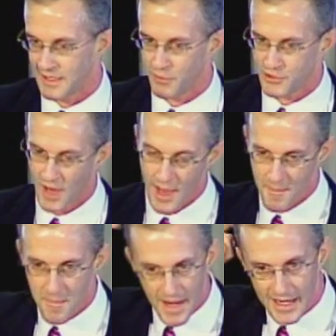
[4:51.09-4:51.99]
which
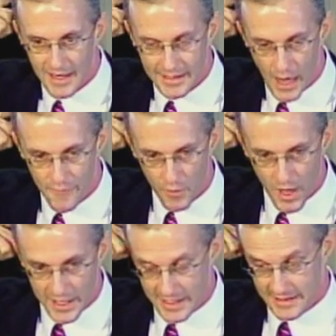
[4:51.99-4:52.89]
may account for
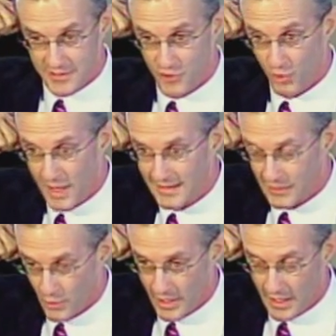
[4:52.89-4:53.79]
why he doesn't directly
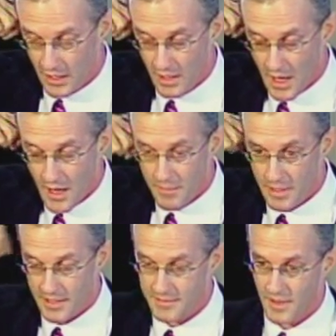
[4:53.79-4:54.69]
go to hell,
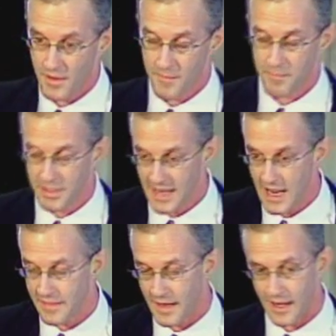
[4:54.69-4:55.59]
but
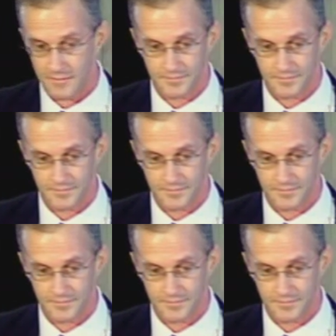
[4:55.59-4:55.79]
beyond that,